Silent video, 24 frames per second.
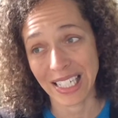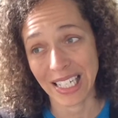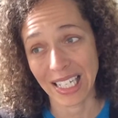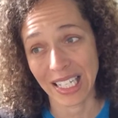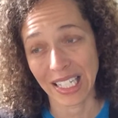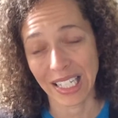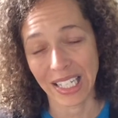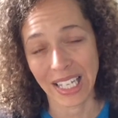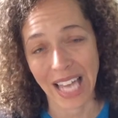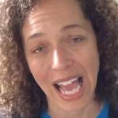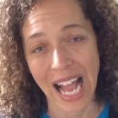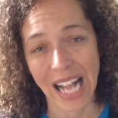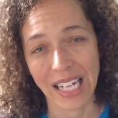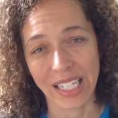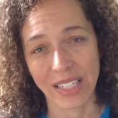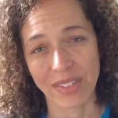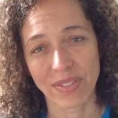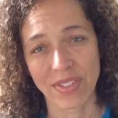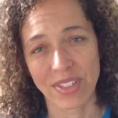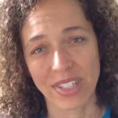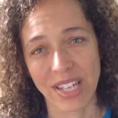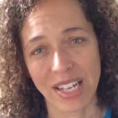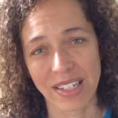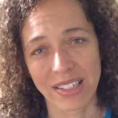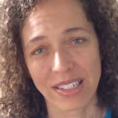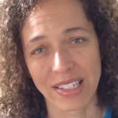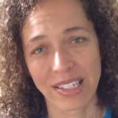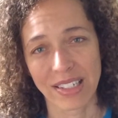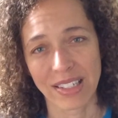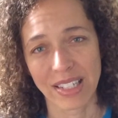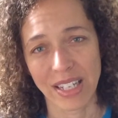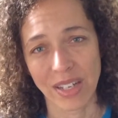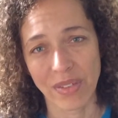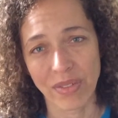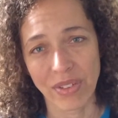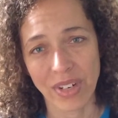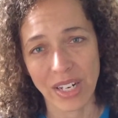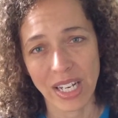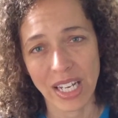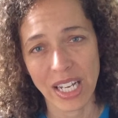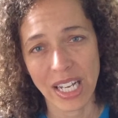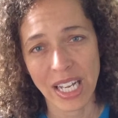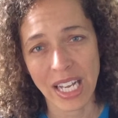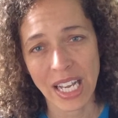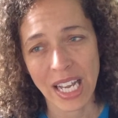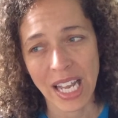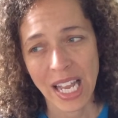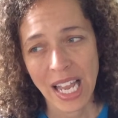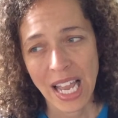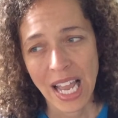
a lack of sensitivity.